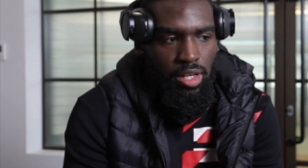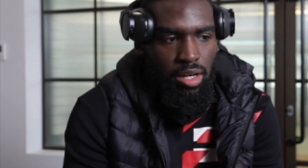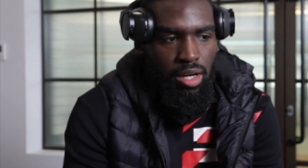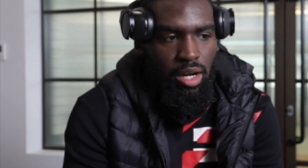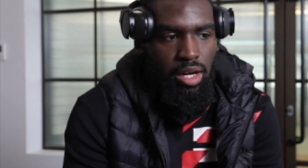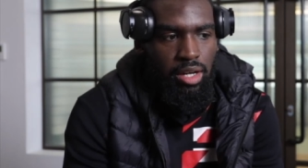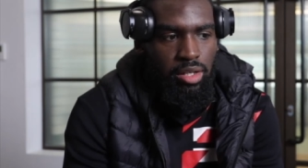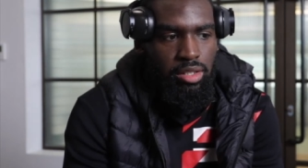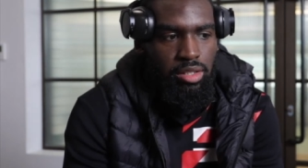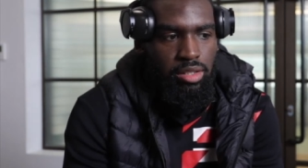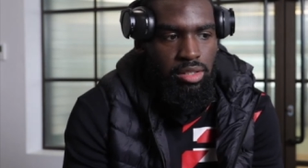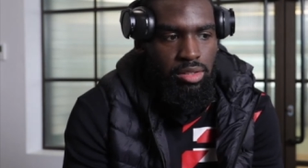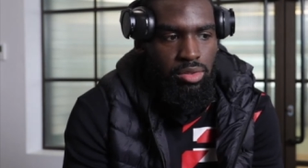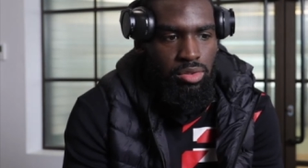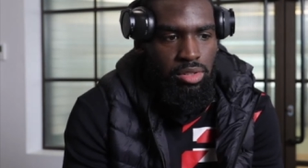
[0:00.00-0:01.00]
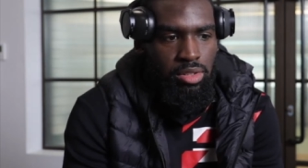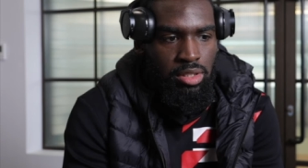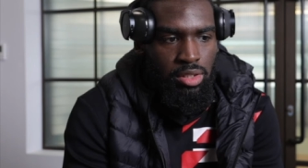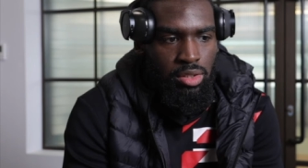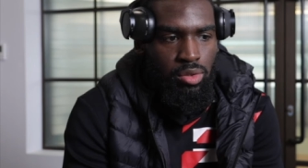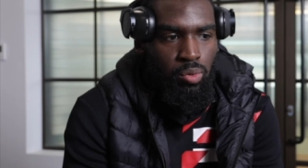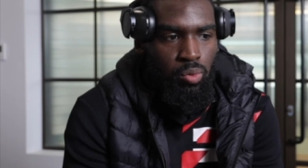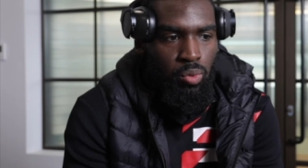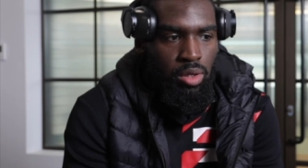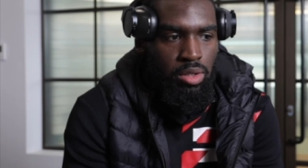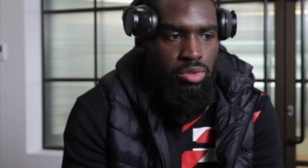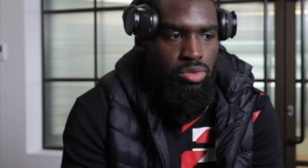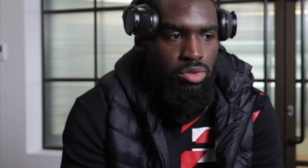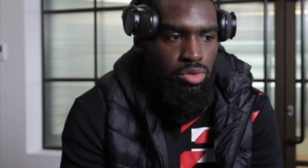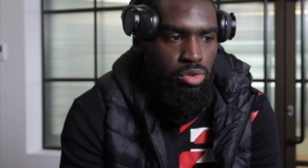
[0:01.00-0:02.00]
I didn't
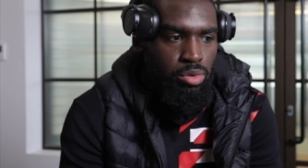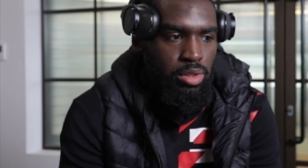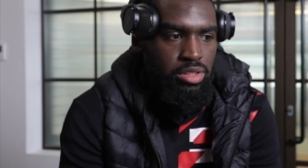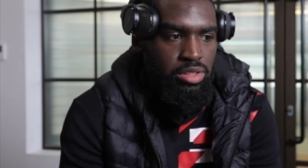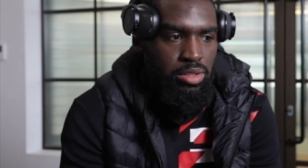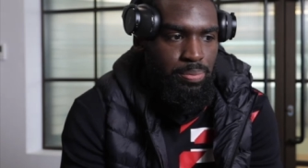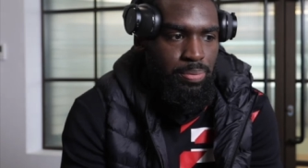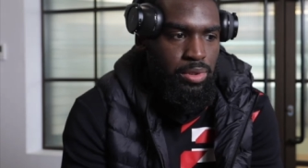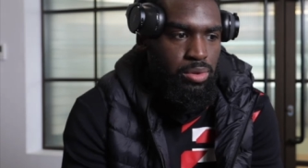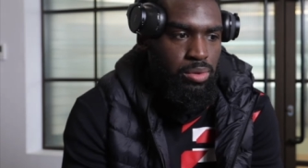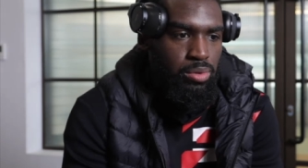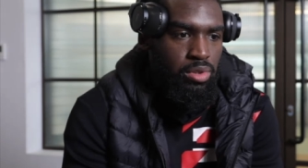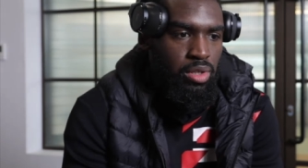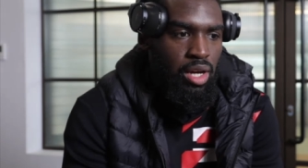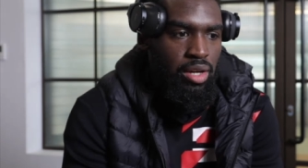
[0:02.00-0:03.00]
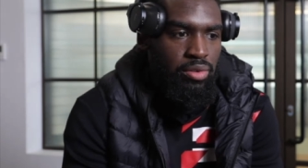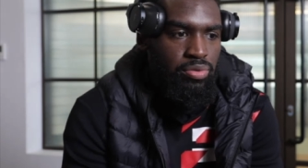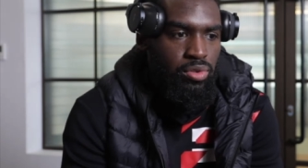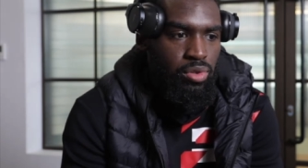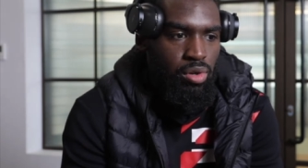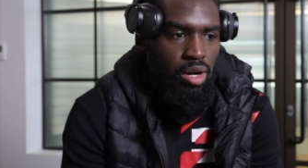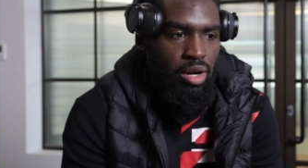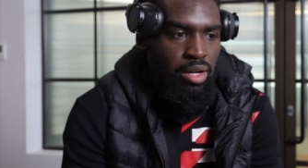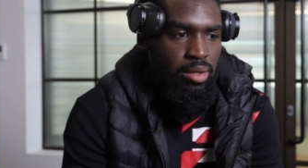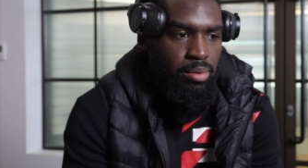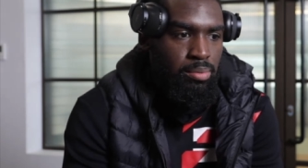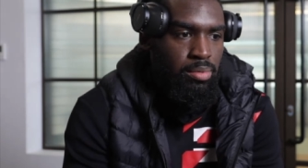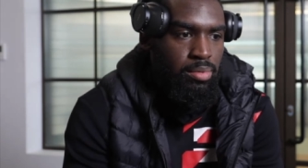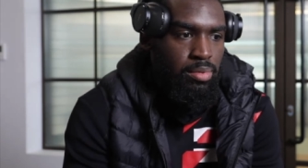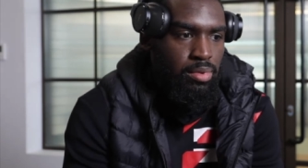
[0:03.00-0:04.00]
want to do a typical knife
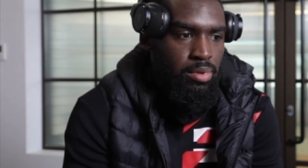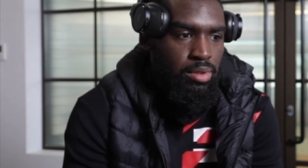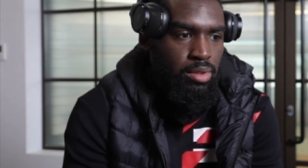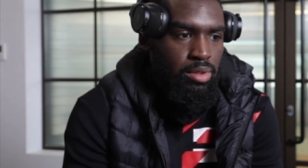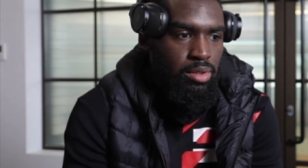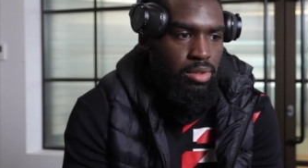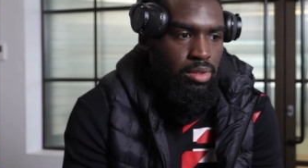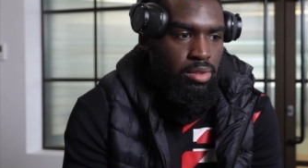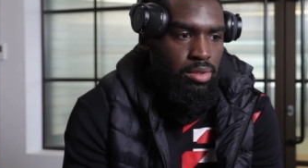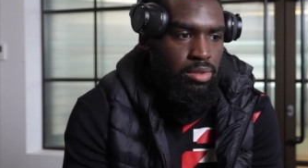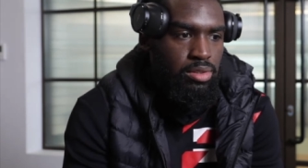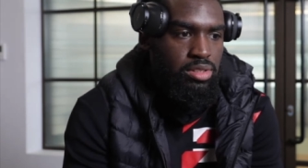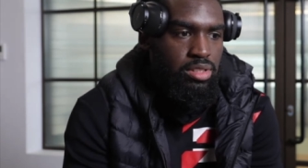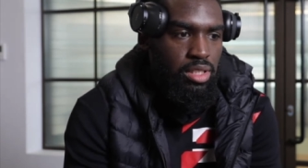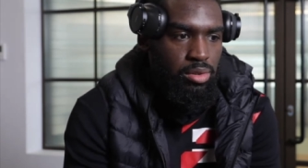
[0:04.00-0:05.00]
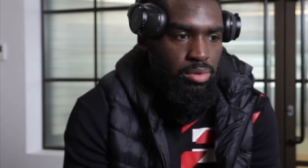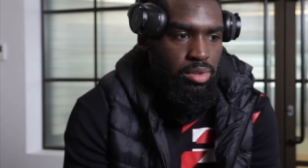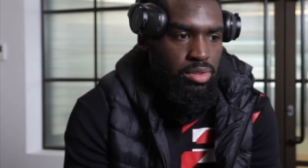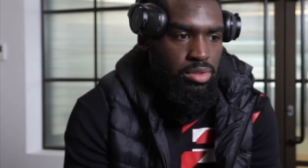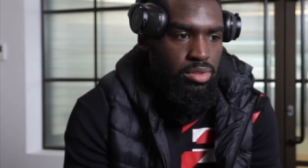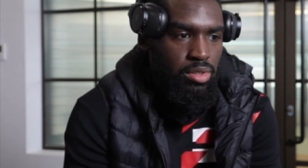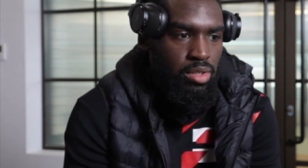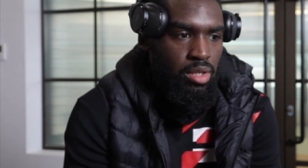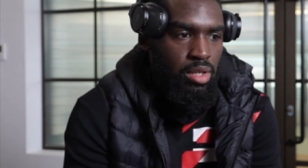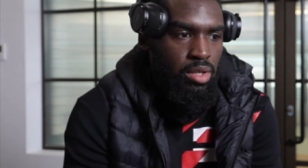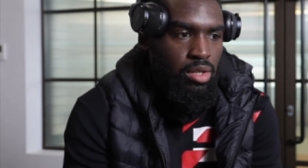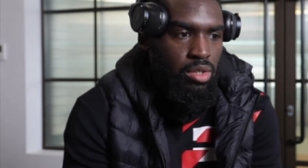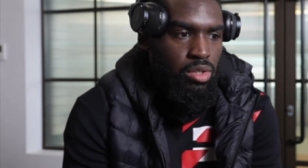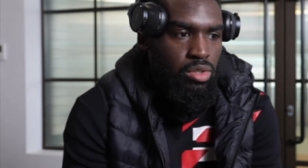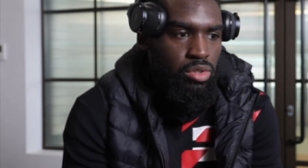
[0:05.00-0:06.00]
crime series.
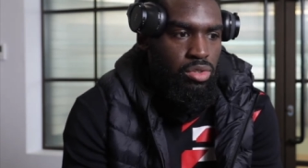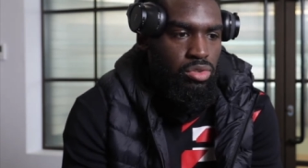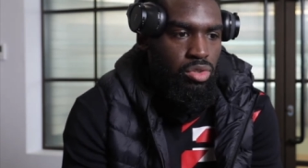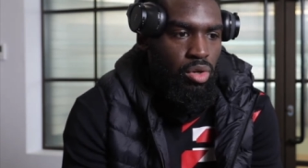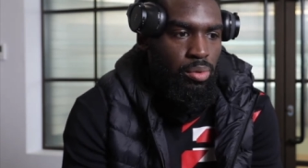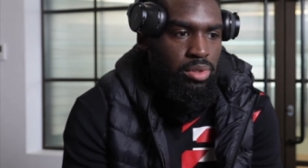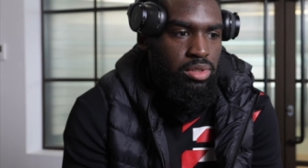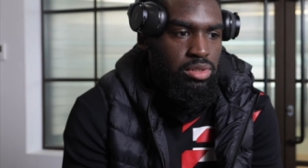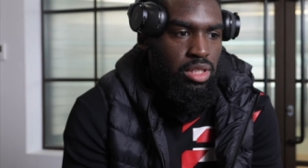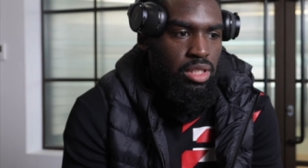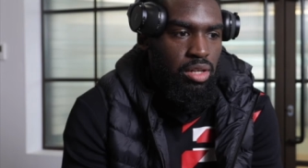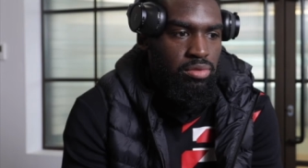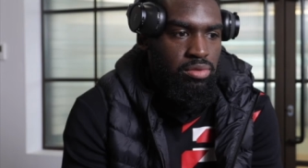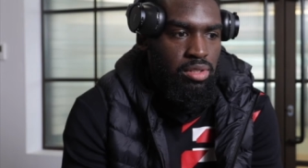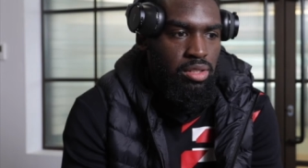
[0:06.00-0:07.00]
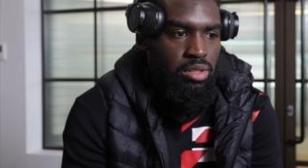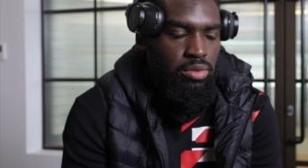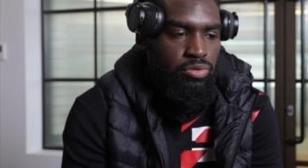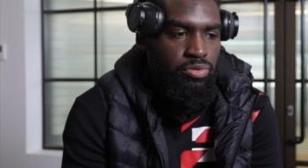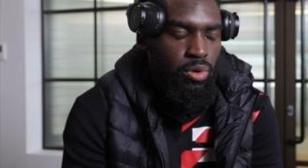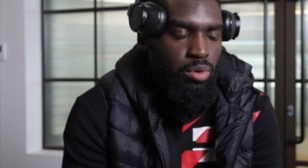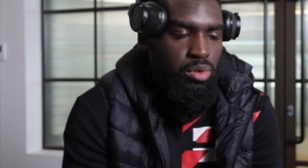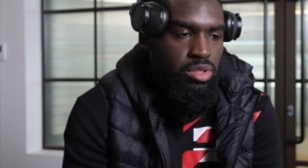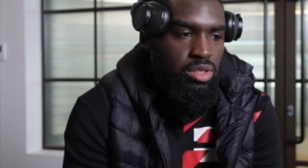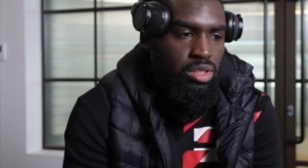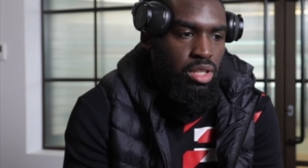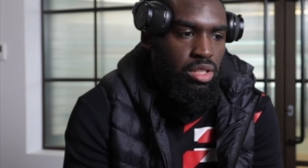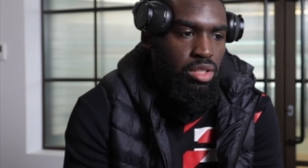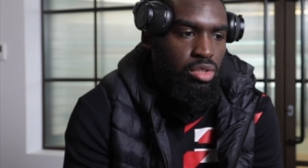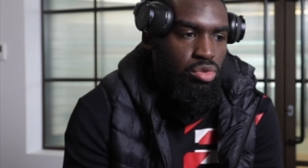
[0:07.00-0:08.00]
So instead of focusing
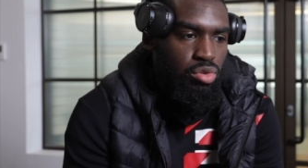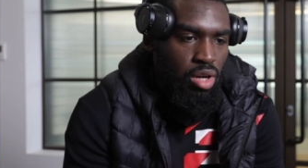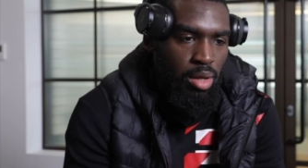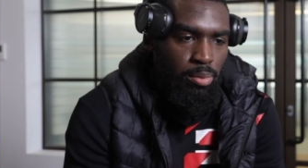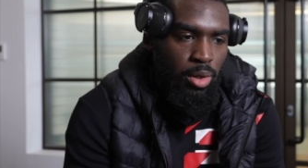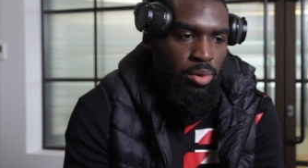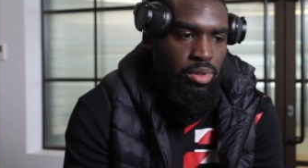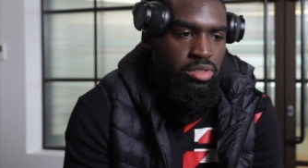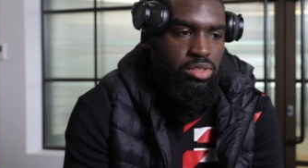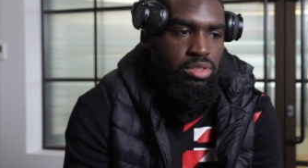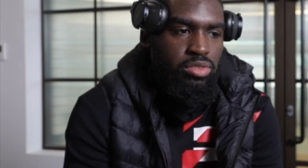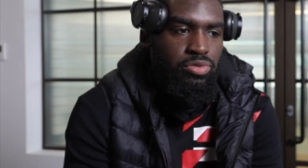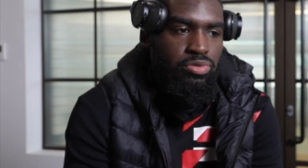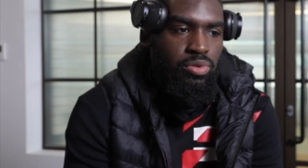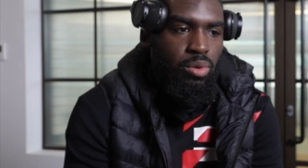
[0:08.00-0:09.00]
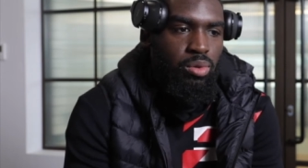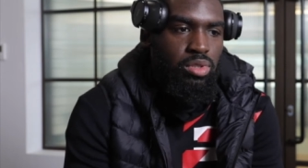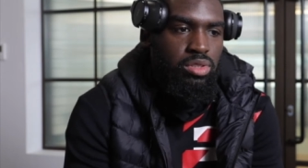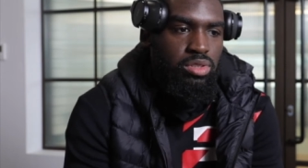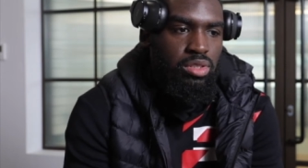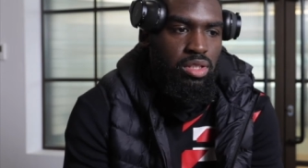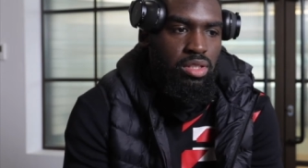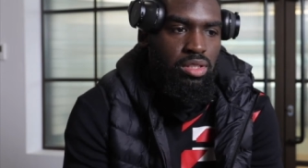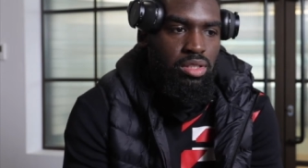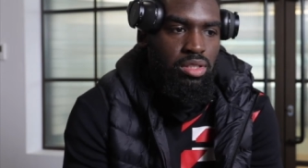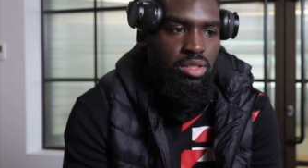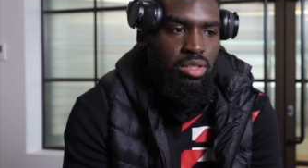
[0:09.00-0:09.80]
on the crime, I wanted to focus on